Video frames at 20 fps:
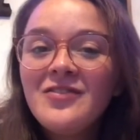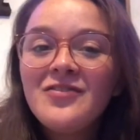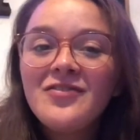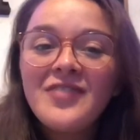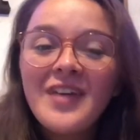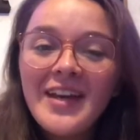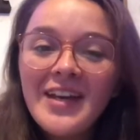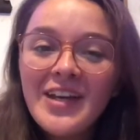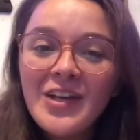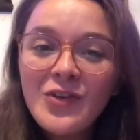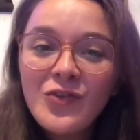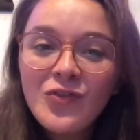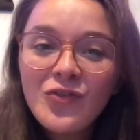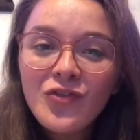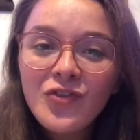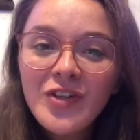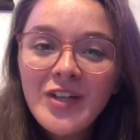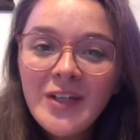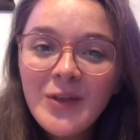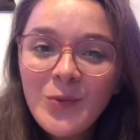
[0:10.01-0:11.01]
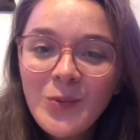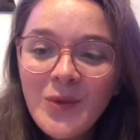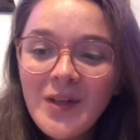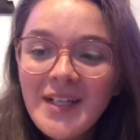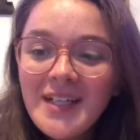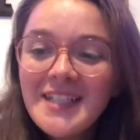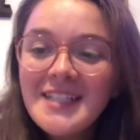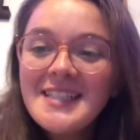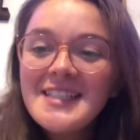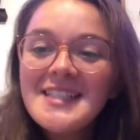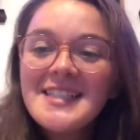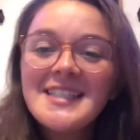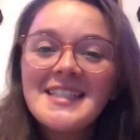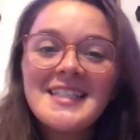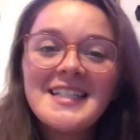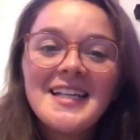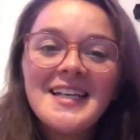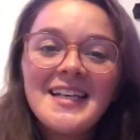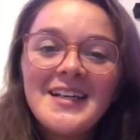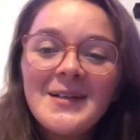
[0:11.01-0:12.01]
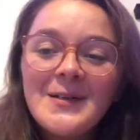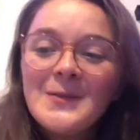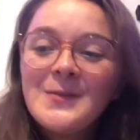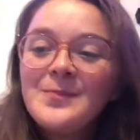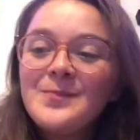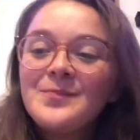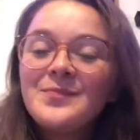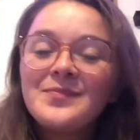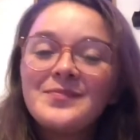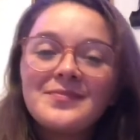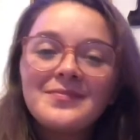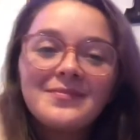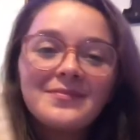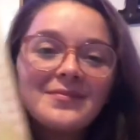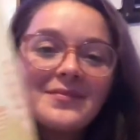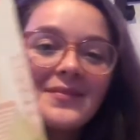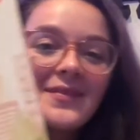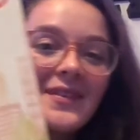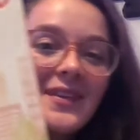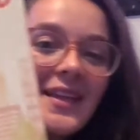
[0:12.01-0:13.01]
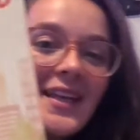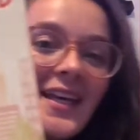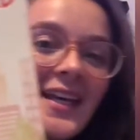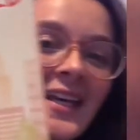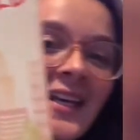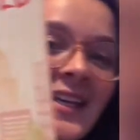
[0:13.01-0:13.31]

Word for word: favorite ones and